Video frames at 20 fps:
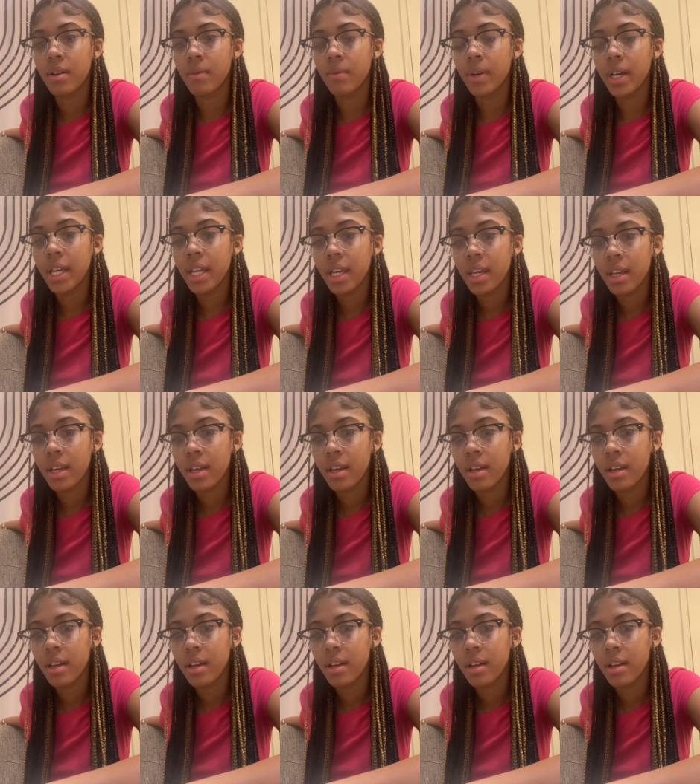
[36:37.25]
What?
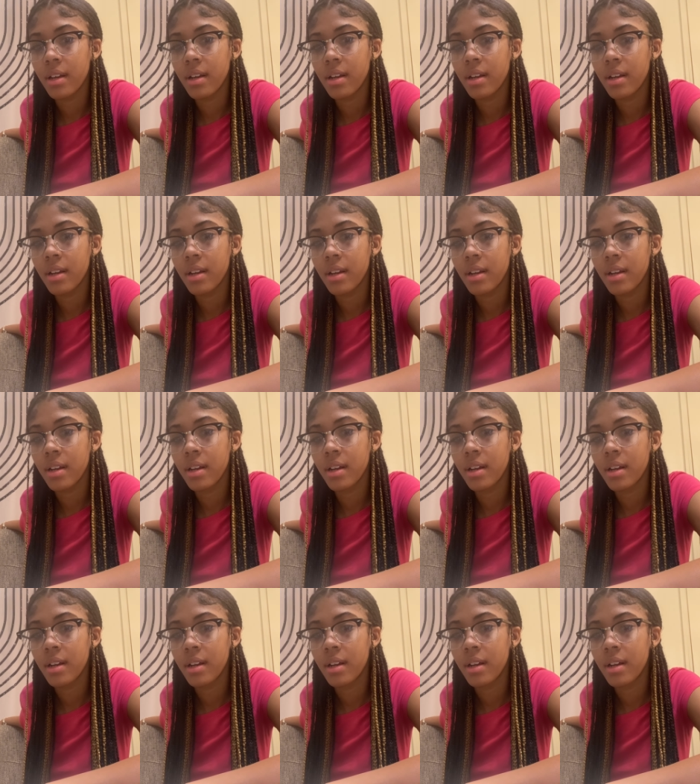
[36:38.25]
How did you
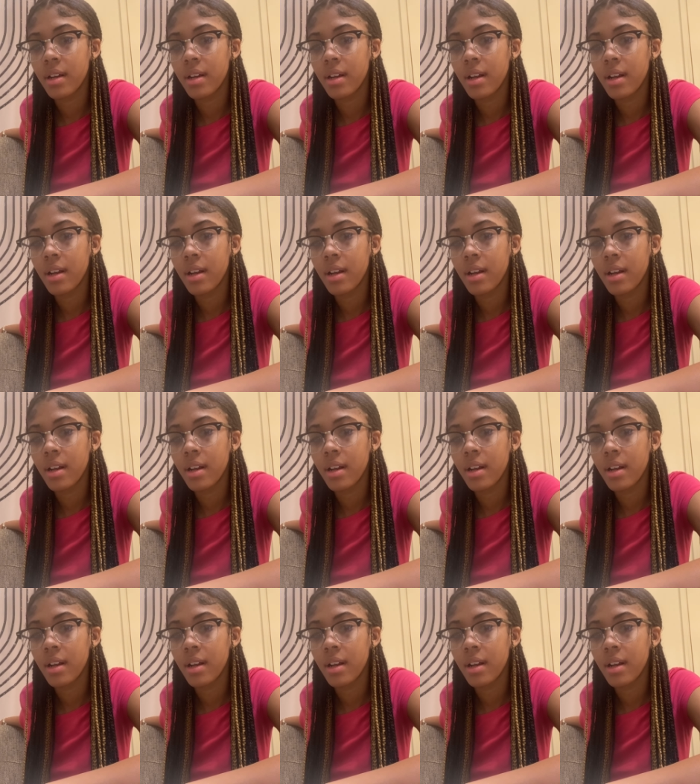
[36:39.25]
text her?